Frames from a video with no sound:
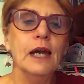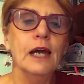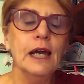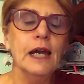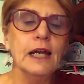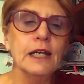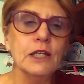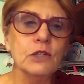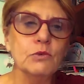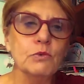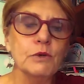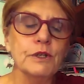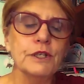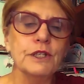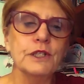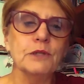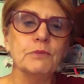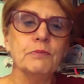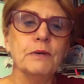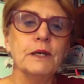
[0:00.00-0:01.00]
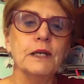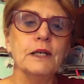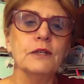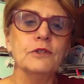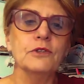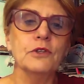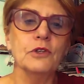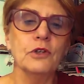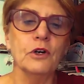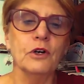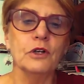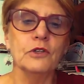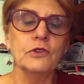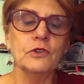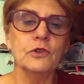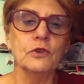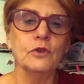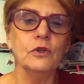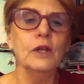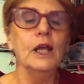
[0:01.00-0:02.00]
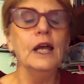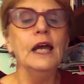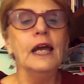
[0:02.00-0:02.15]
and is with his peers at high school.